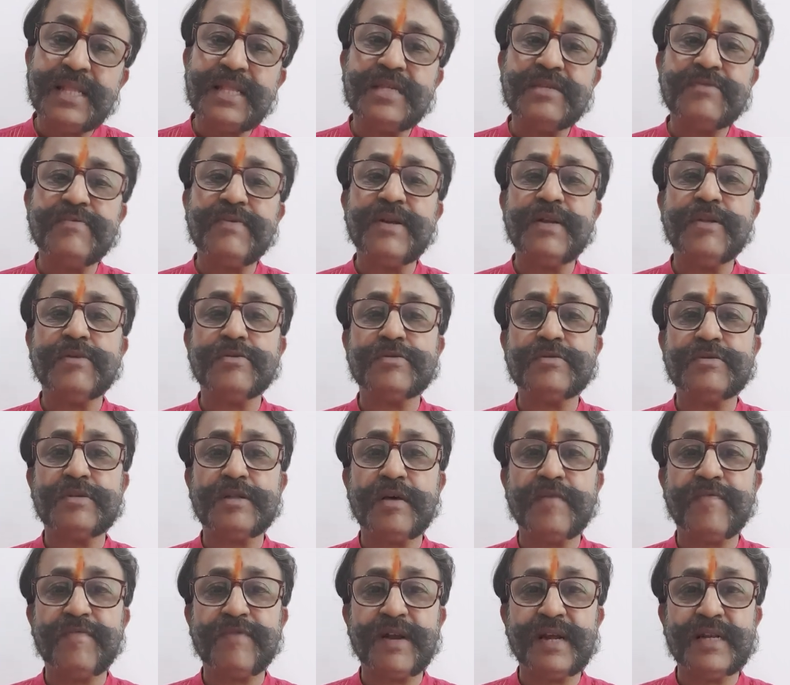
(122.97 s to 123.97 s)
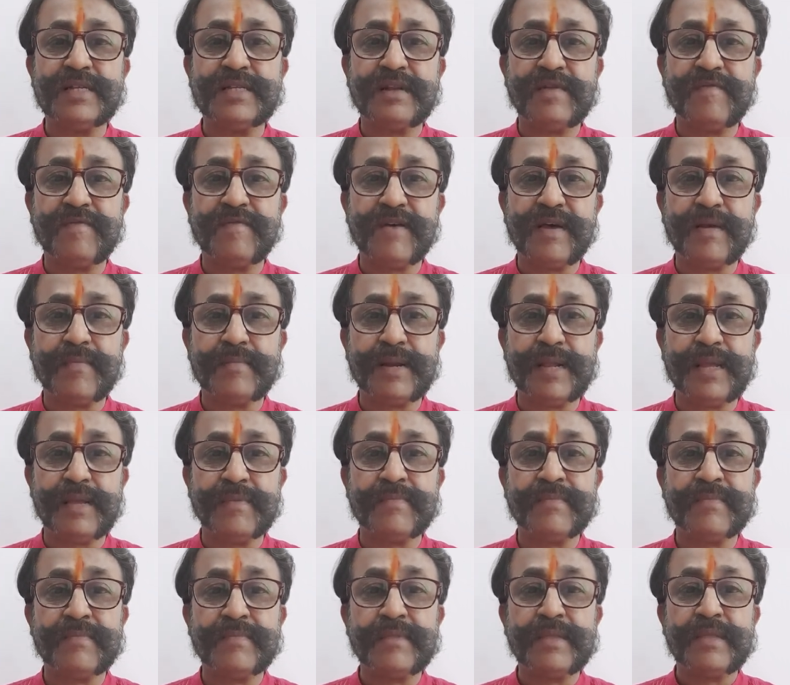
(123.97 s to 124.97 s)
these videos with your friends and family
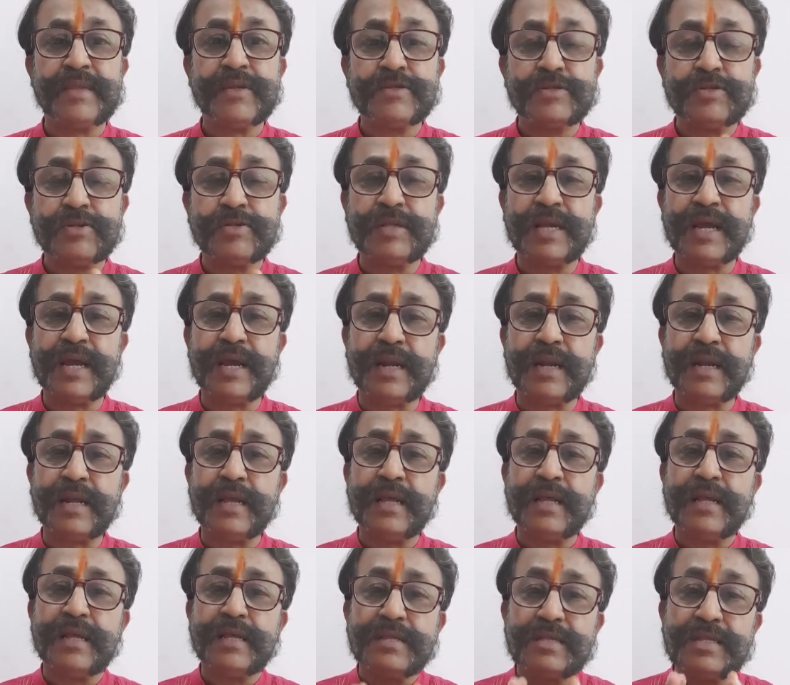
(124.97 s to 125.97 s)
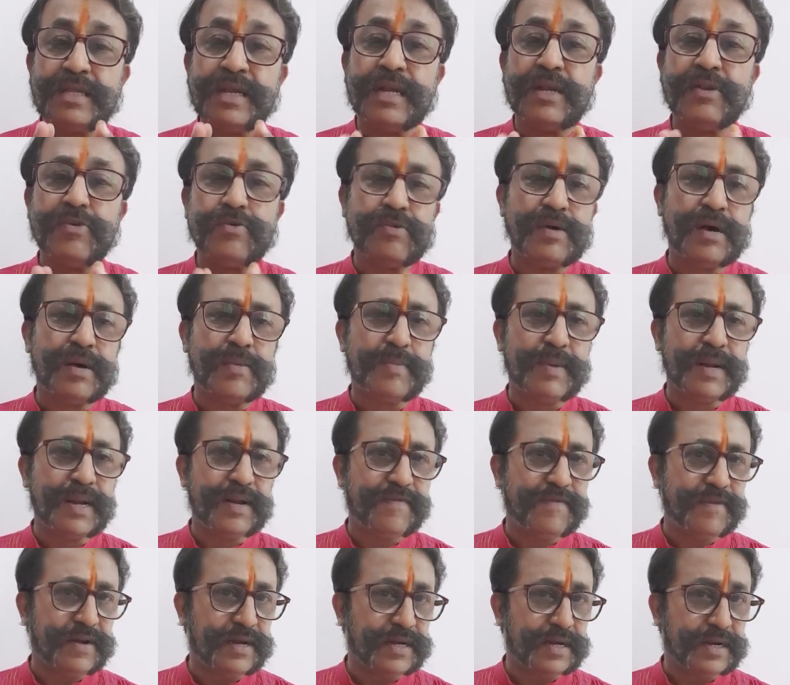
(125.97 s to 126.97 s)
so that they too are
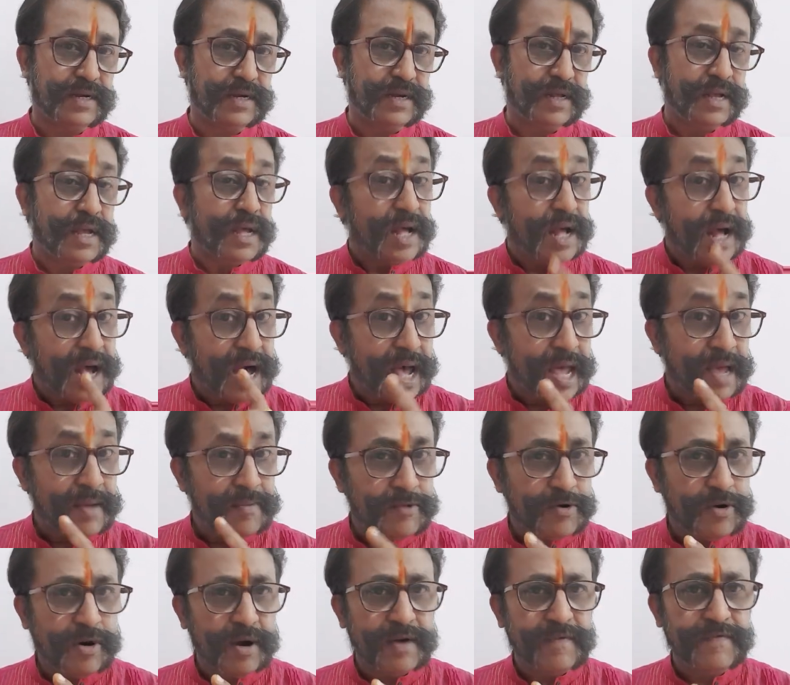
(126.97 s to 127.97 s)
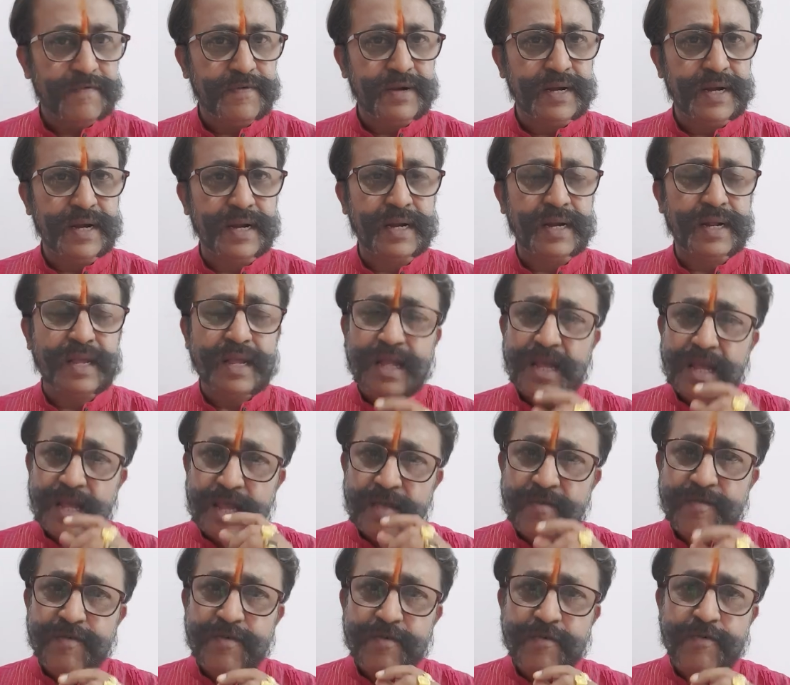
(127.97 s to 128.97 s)
benefited. I am confident
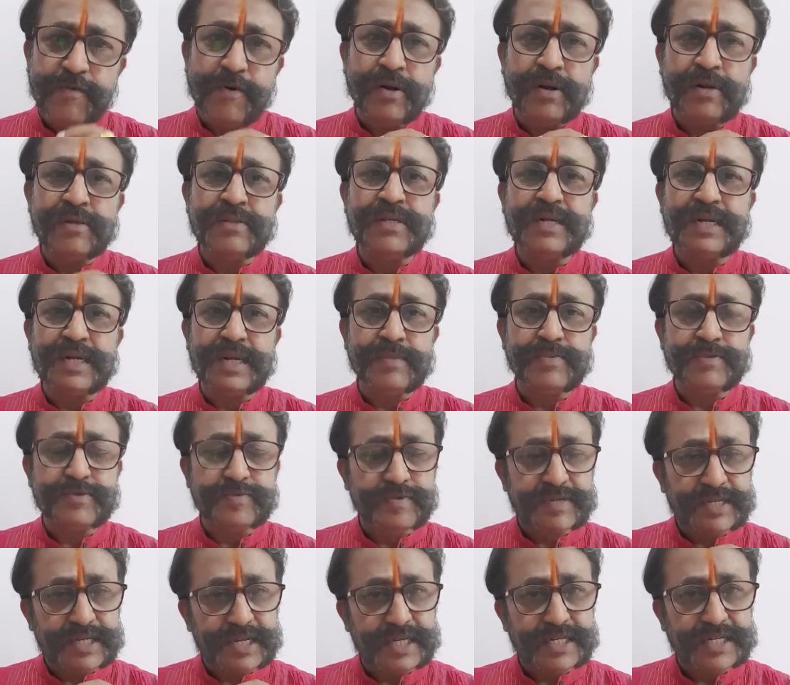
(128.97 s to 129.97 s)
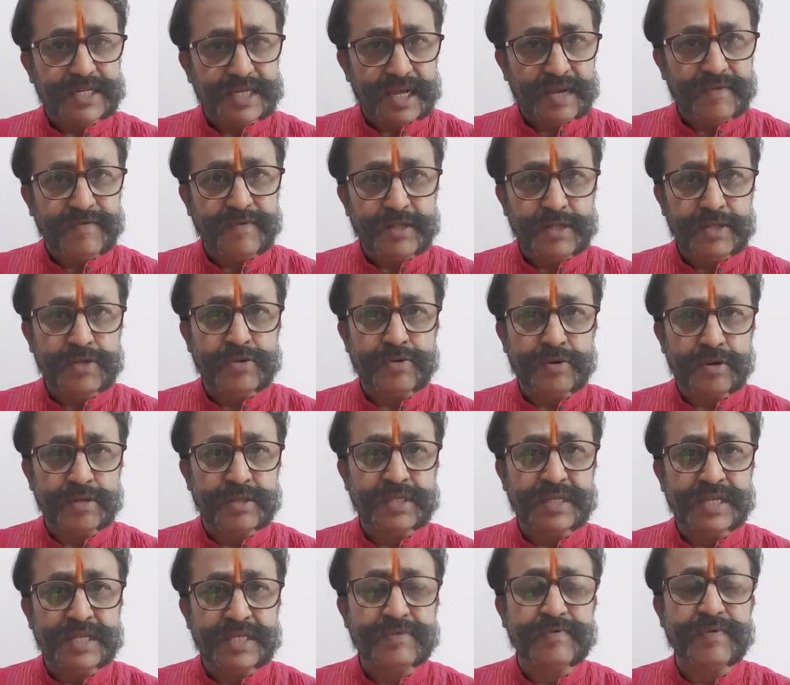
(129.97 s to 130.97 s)
if you follow the tips which I share with you
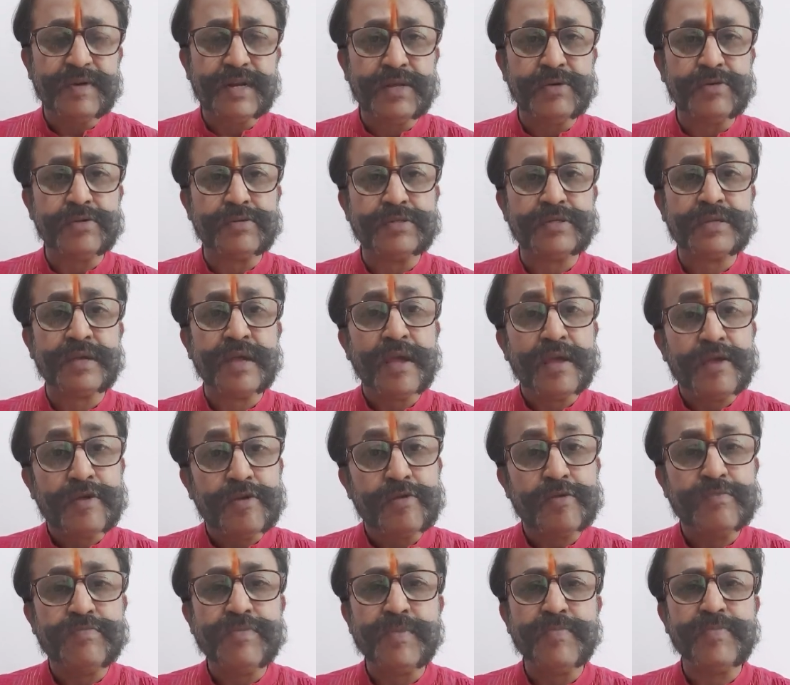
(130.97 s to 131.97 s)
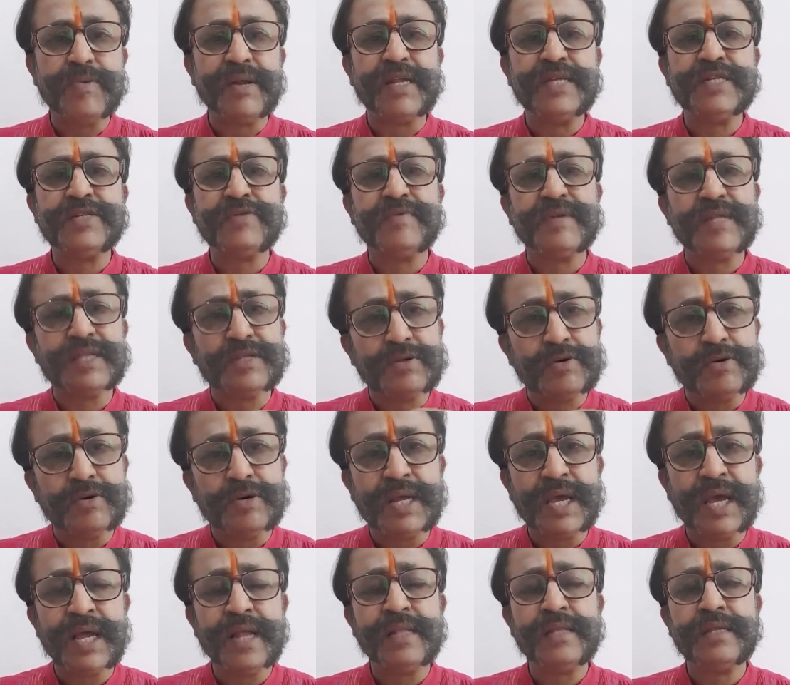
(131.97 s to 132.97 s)
on these videos, you will be blessed with
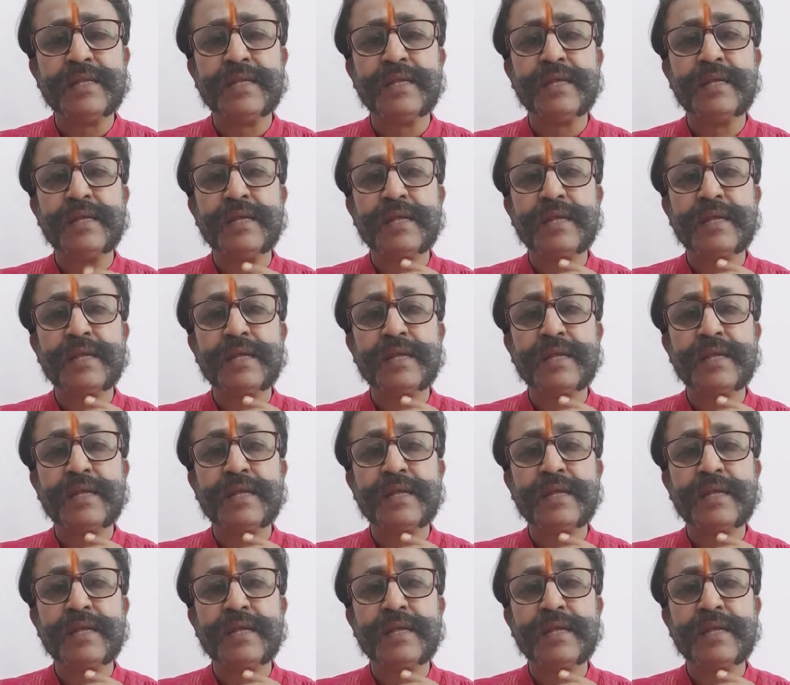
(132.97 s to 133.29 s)
good health,